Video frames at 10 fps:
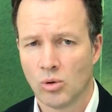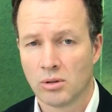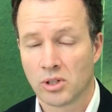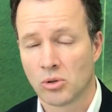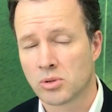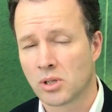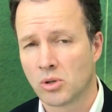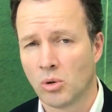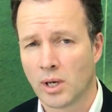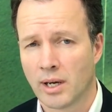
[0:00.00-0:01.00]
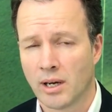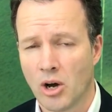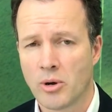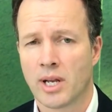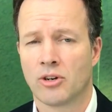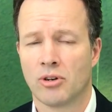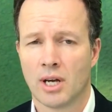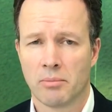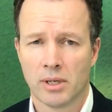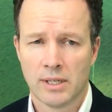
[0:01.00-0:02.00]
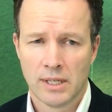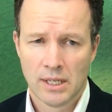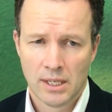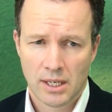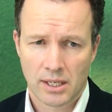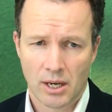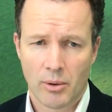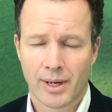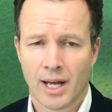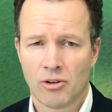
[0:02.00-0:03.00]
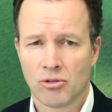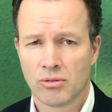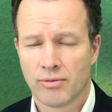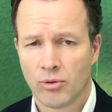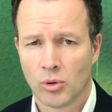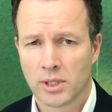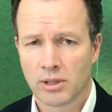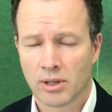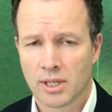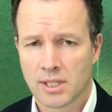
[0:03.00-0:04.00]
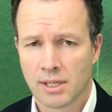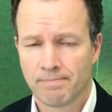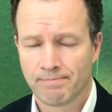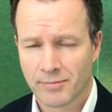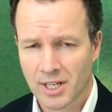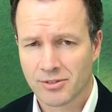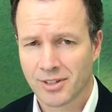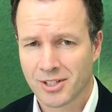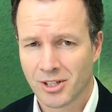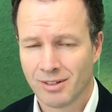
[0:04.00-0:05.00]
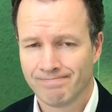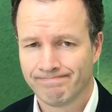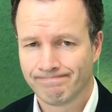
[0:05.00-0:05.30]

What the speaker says: or you can also call our 0800 number at 0800 4DairyNZ. Thanks for your time.